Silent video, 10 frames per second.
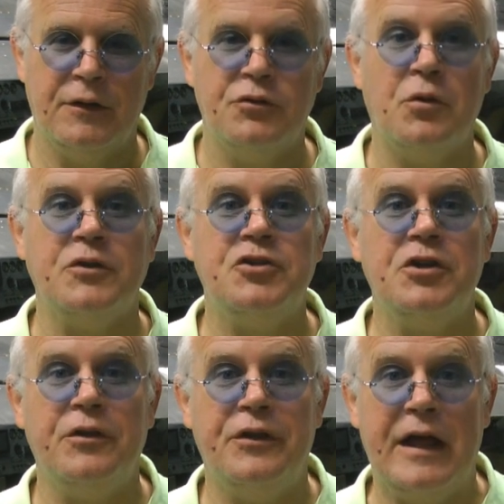So
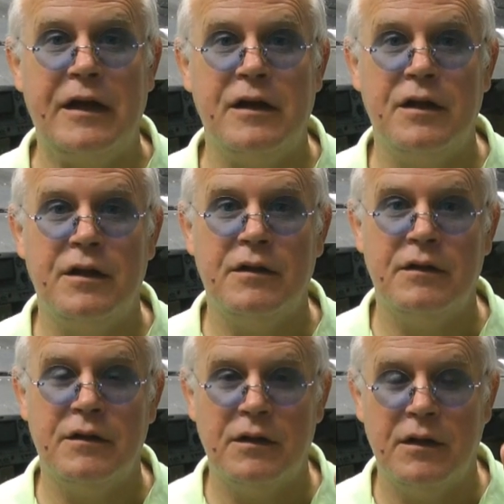until then,
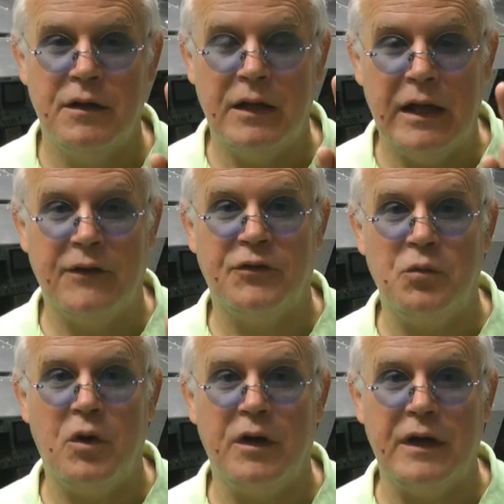
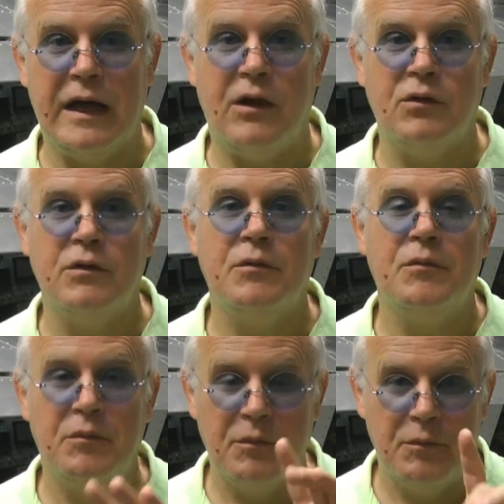everyone now
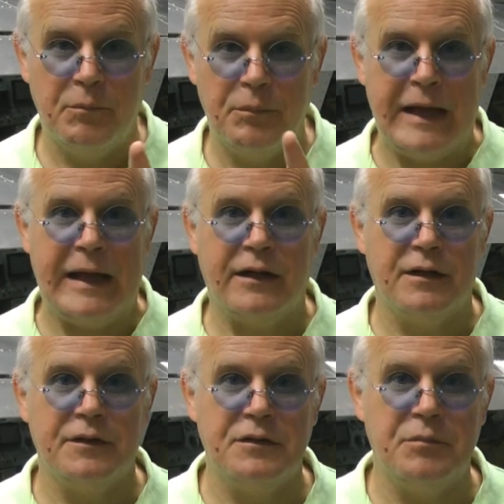back
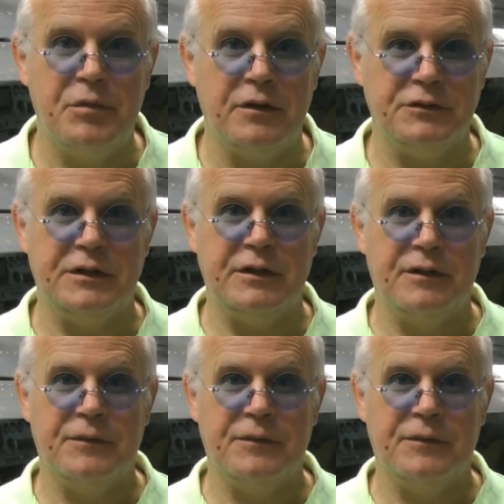to building.